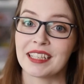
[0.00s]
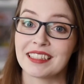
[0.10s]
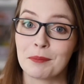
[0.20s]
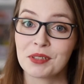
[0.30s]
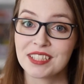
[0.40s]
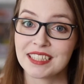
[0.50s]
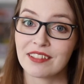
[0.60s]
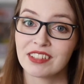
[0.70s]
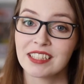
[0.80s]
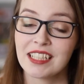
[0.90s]
Okay, number
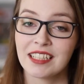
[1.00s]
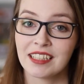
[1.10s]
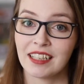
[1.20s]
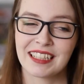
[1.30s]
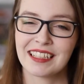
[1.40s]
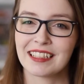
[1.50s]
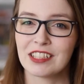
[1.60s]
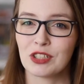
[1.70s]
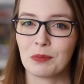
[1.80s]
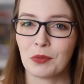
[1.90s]
7, getting
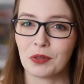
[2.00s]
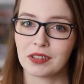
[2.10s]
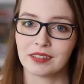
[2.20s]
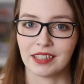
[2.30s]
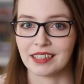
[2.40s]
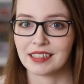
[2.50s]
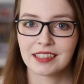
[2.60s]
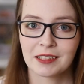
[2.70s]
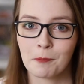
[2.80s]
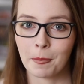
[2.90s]
into more like
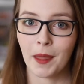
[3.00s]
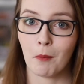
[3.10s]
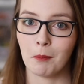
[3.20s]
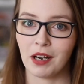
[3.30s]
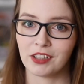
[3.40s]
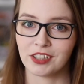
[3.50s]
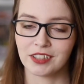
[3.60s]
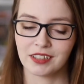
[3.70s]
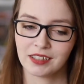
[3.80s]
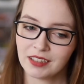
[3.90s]

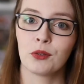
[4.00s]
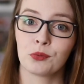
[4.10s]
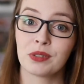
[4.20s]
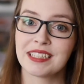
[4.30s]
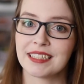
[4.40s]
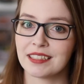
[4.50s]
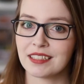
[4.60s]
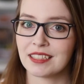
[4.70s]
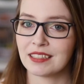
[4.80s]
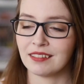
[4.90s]
modern,
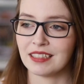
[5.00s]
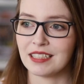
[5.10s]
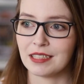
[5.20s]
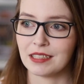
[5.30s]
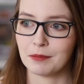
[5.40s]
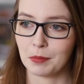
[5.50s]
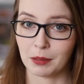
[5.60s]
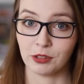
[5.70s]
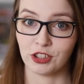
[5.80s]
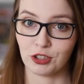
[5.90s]
recently
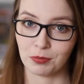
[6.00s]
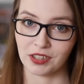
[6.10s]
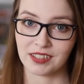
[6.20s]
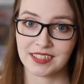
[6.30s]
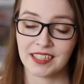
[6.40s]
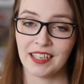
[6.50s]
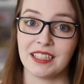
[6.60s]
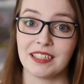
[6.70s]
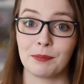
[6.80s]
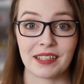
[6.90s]
published books,
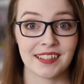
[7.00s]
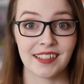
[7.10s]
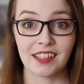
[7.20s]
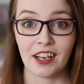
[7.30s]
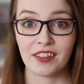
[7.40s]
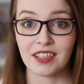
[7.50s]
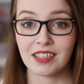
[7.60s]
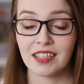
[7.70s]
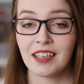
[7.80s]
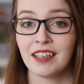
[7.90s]
is Mexican
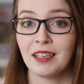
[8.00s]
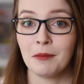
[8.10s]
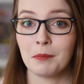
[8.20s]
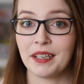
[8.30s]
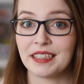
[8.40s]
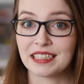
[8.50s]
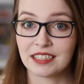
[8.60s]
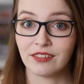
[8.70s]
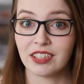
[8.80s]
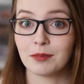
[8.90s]
Gothic by
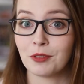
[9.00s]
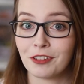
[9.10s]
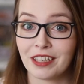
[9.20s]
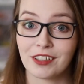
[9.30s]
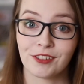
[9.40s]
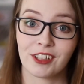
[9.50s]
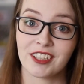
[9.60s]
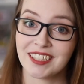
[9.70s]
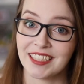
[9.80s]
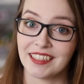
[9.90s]
Silvia
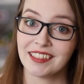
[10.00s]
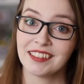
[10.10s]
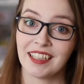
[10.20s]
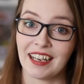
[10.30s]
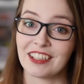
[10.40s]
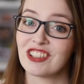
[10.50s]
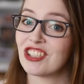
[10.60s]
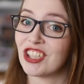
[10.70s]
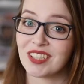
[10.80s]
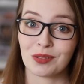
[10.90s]
Moreno-Garcia. I
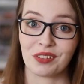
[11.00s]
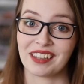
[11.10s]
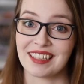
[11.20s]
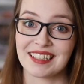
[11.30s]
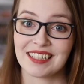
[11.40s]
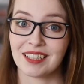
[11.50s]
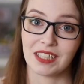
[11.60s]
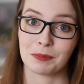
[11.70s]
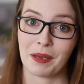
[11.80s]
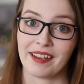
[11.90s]
just read
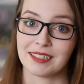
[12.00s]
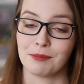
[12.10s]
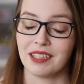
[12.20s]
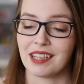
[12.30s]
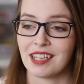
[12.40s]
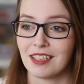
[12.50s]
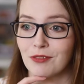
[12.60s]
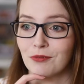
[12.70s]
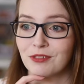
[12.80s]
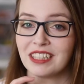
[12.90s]
this past month
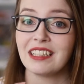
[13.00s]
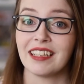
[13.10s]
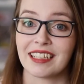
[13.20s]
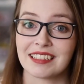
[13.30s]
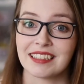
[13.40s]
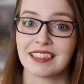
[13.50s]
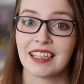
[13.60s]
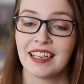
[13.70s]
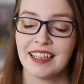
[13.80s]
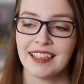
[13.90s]
and really liked it.
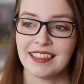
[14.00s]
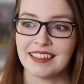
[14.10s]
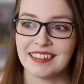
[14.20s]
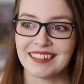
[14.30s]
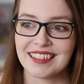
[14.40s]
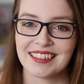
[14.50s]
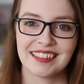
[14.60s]
It